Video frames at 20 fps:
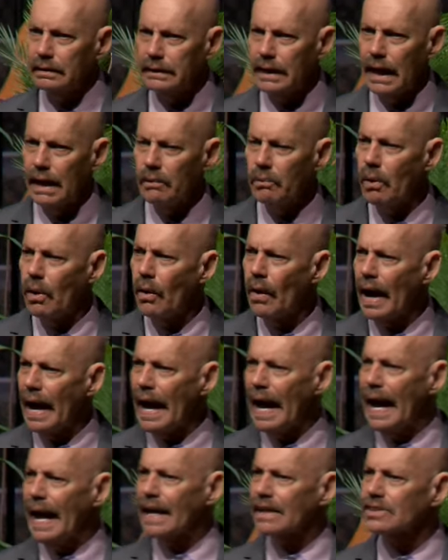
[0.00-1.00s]
They will
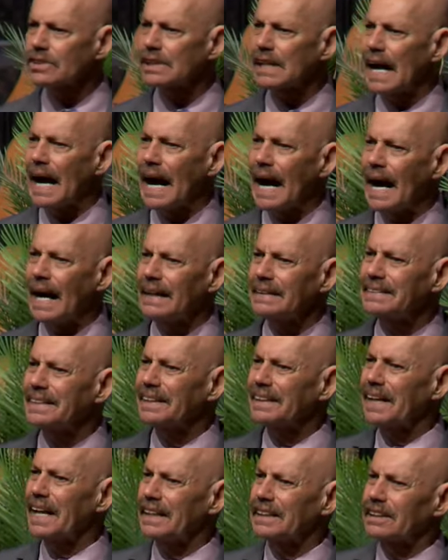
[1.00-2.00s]
ask God
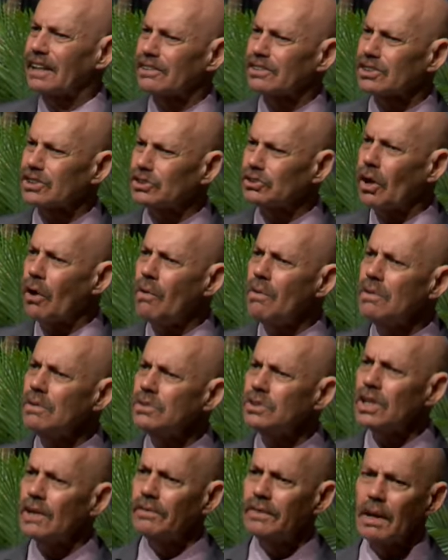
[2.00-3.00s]
to let the
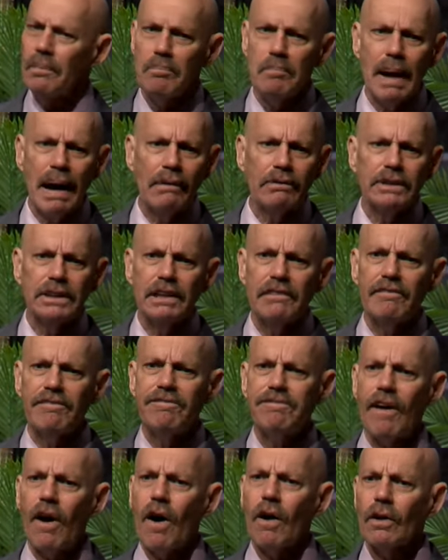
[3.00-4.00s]
stones of the mountain
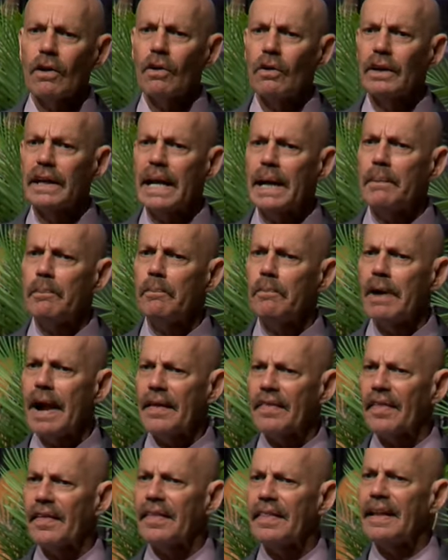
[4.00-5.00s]
fall on them
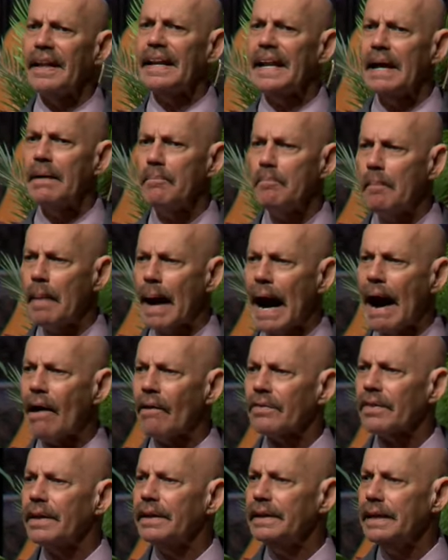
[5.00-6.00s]
rather than them
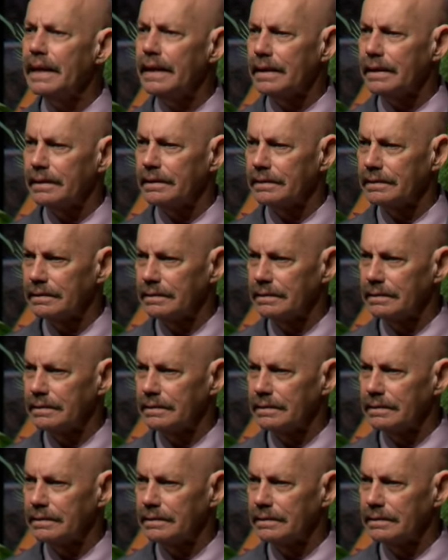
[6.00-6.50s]
bow the knee.